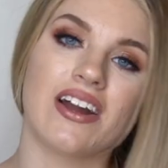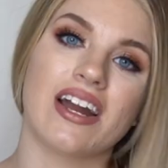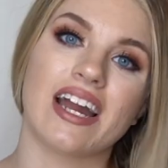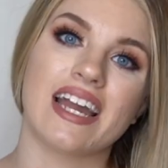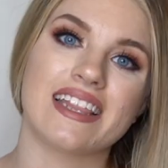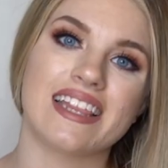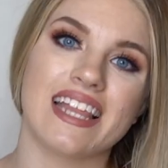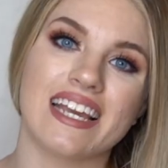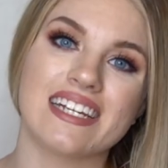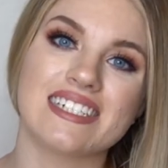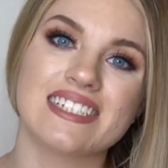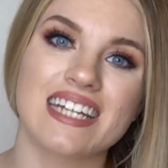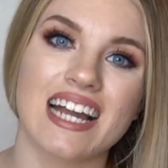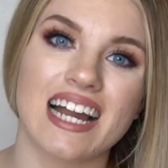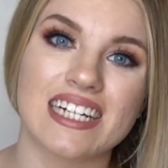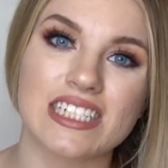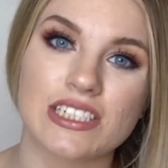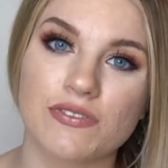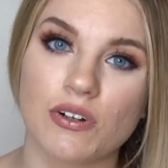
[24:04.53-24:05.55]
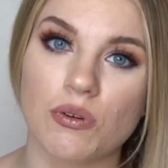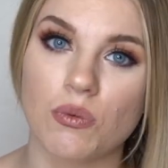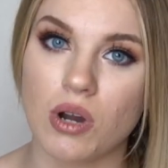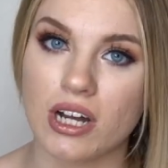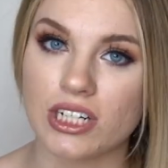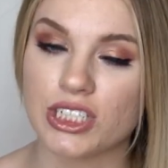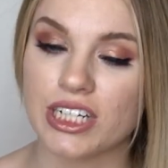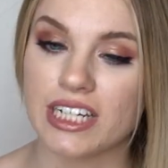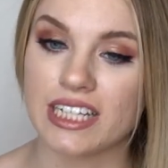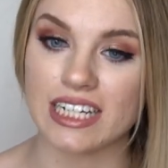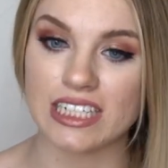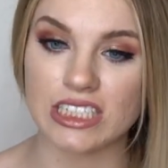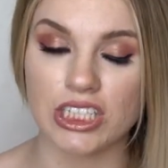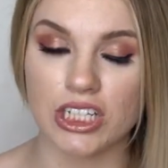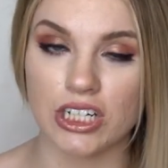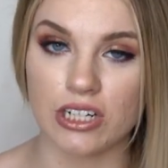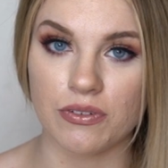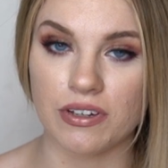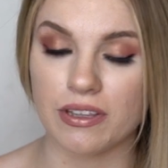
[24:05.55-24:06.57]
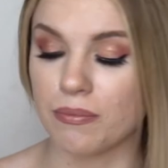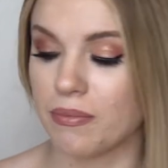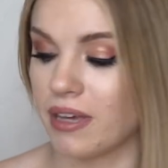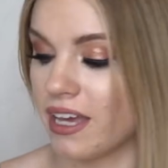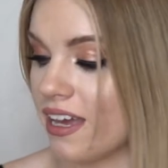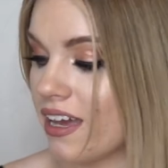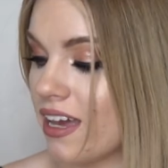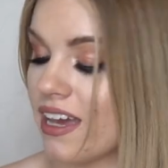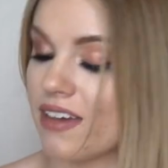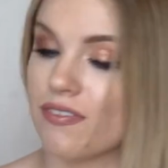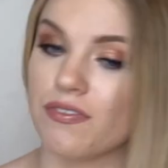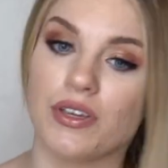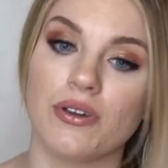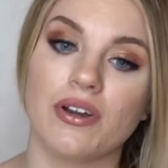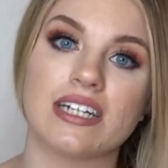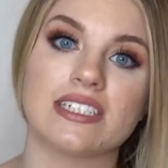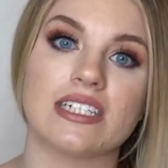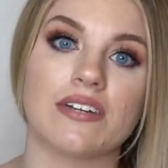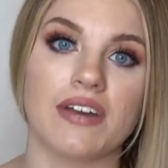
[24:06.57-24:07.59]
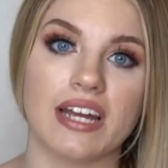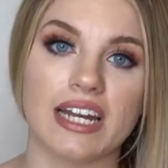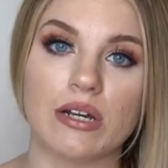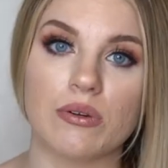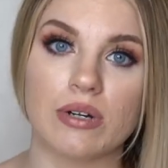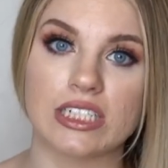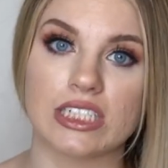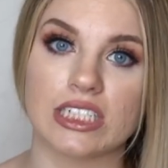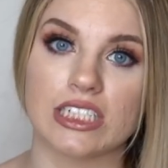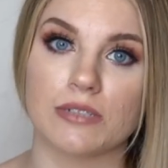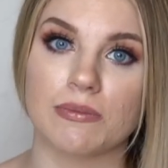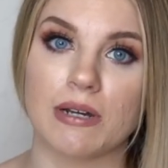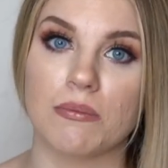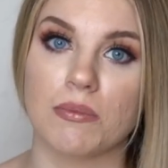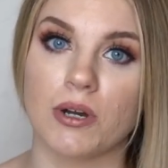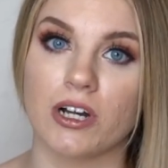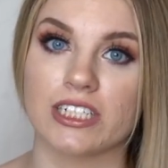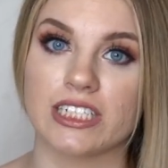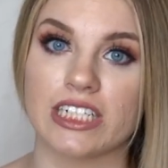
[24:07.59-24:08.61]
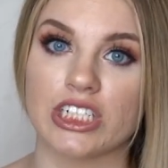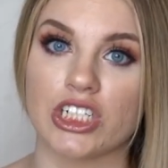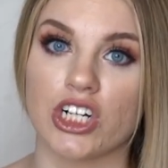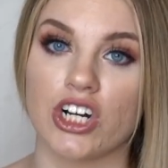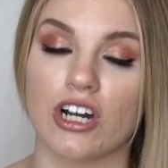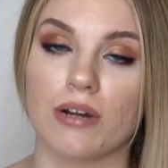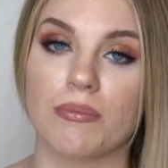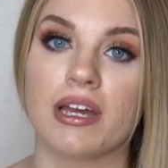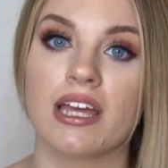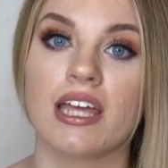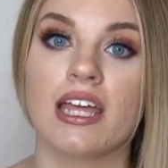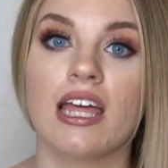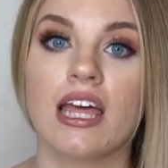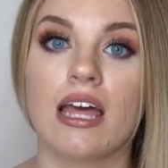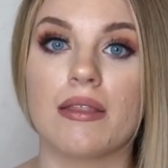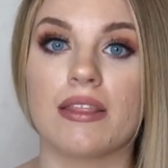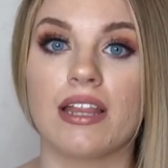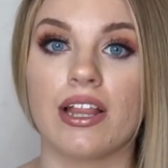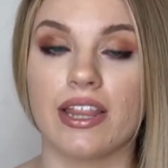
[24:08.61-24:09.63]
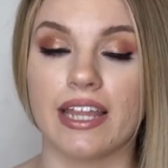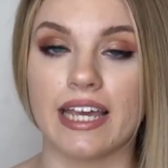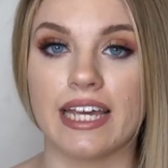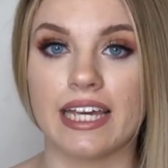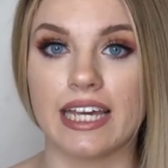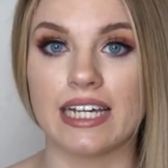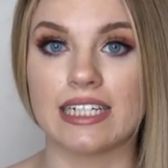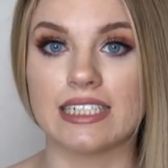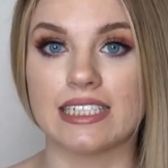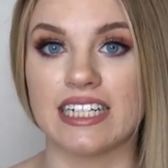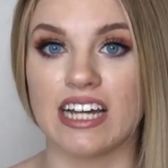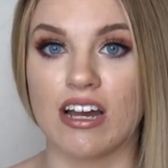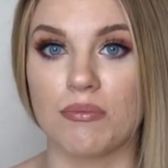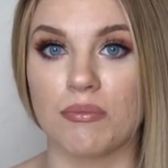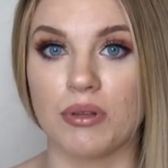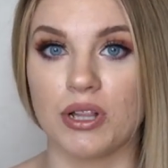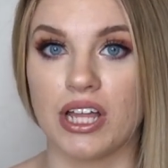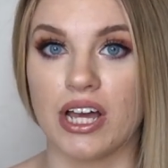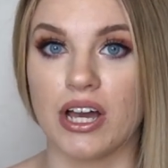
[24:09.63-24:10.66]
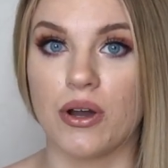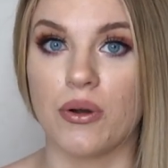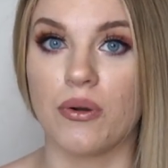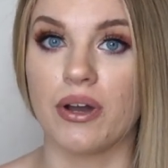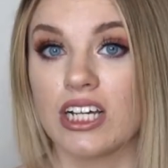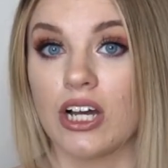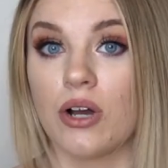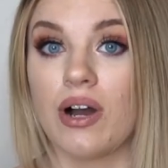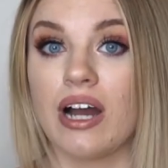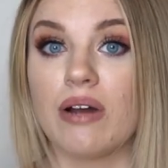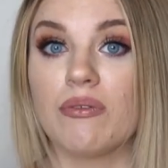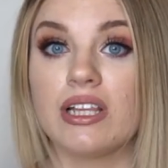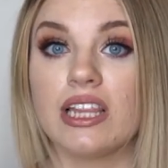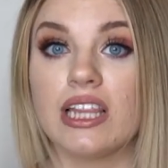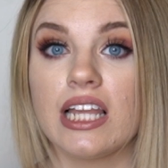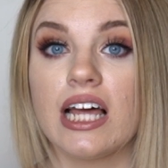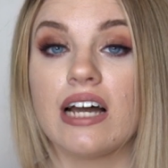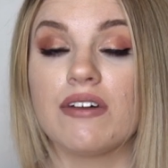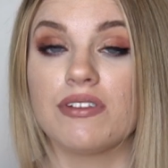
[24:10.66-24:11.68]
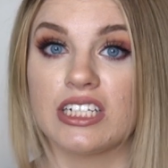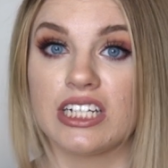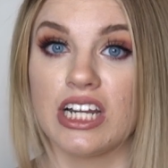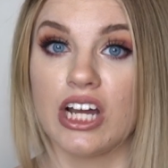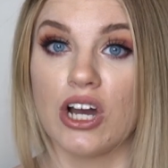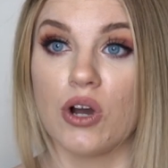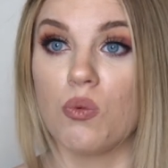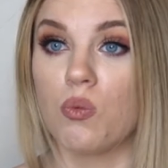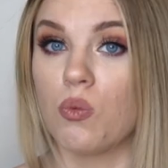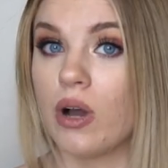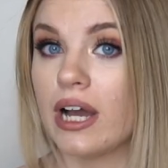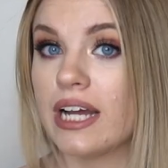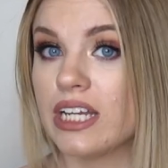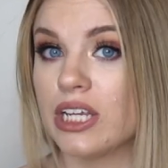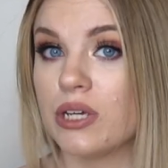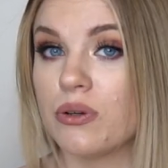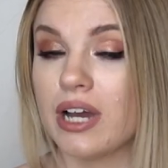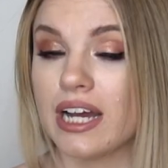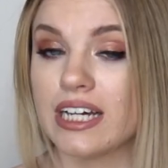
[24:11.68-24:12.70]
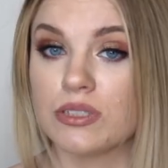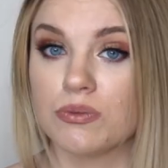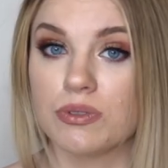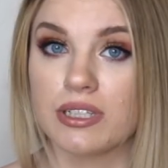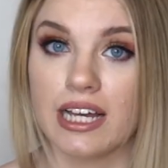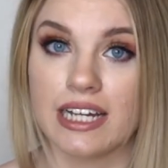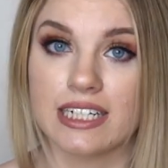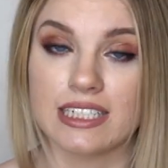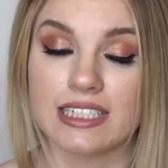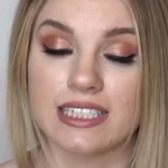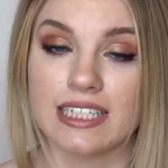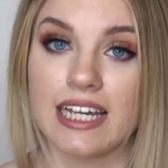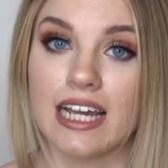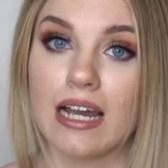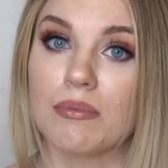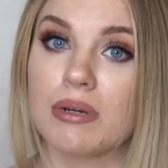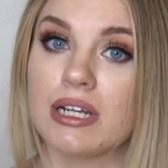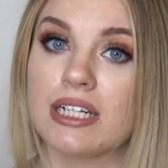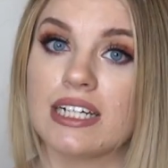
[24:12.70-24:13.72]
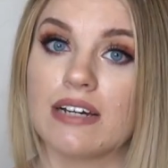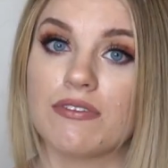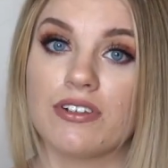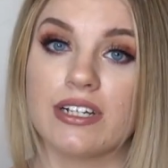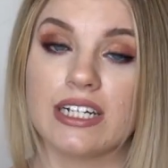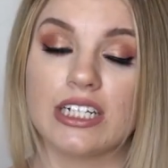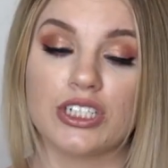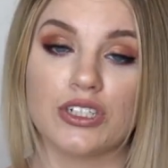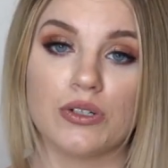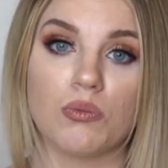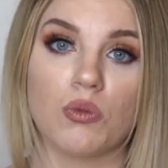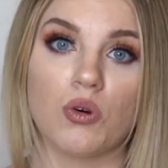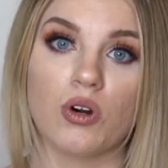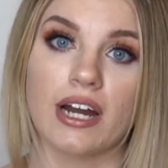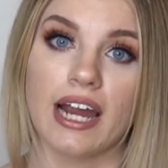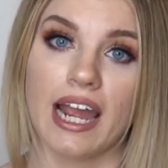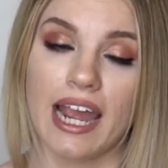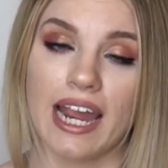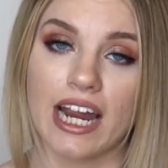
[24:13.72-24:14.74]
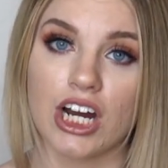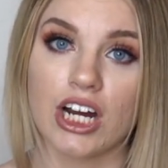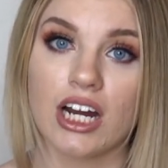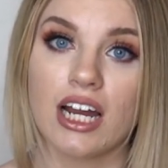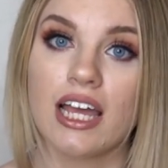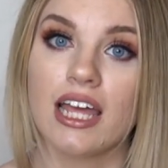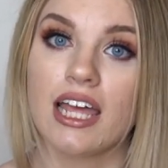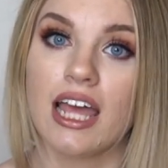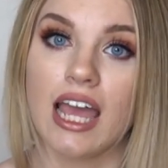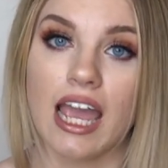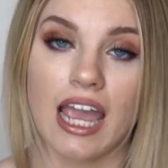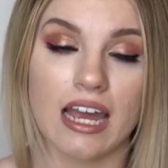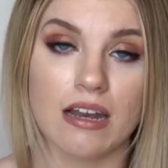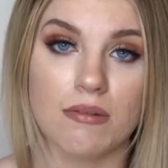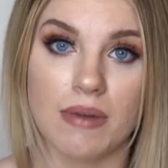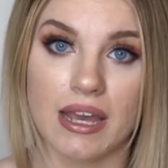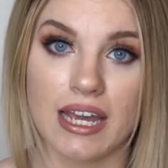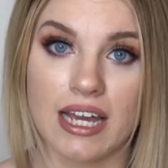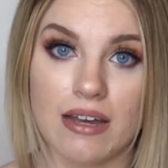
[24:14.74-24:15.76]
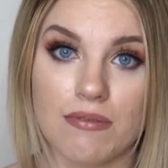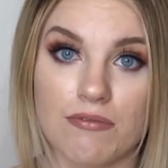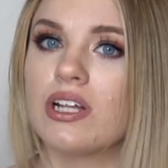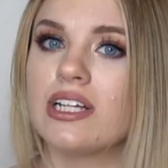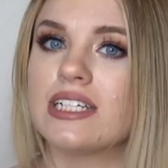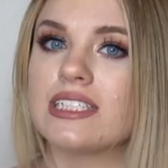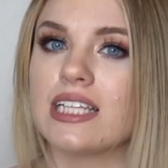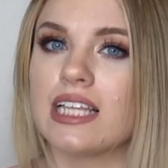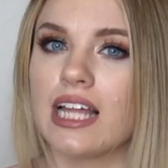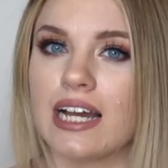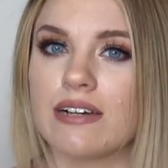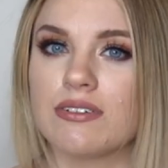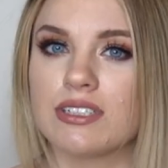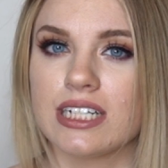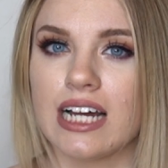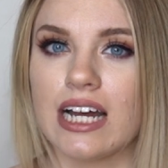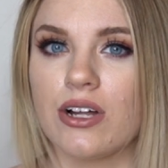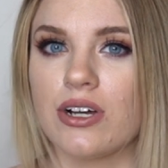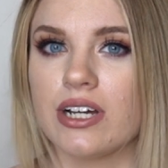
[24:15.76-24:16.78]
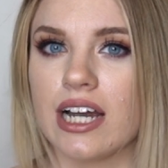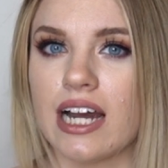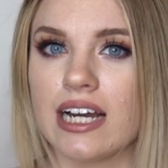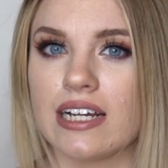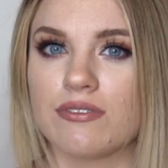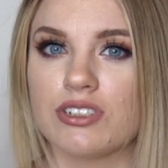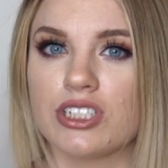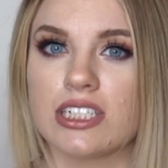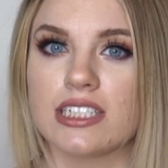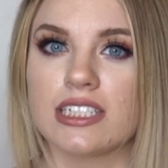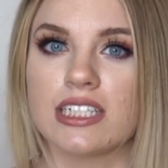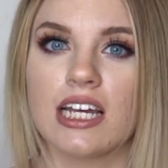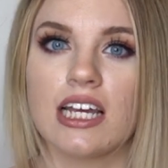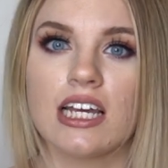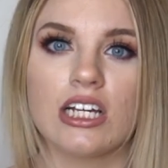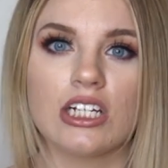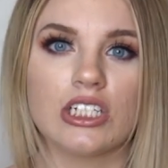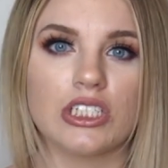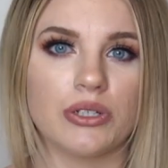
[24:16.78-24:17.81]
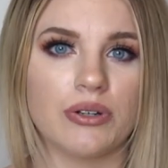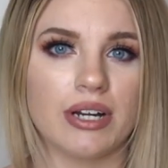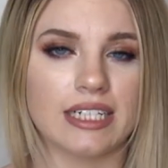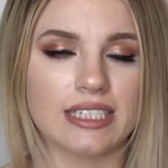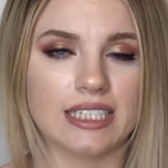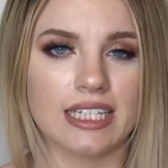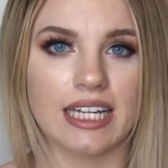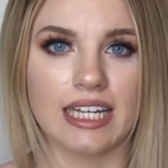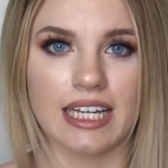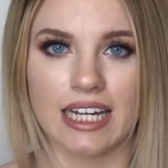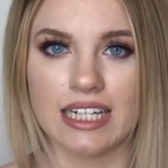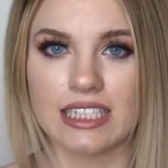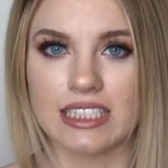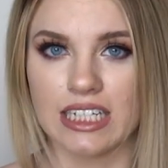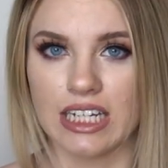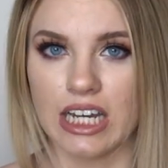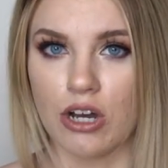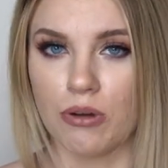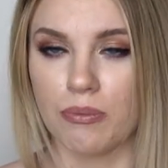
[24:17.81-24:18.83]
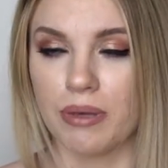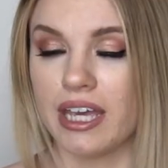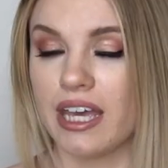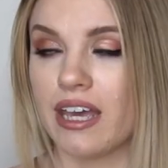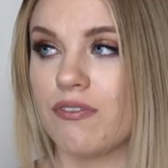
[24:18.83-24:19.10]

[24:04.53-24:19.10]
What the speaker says: Alright, thanks guys for watching this look with me. If you guys have any questions about BoxyCharm, the link is down below. So I would love to know what you guys would like to see. I'm going to definitely do more hair and makeup as well as lifestyle, and kind of just so you guys can get to know me.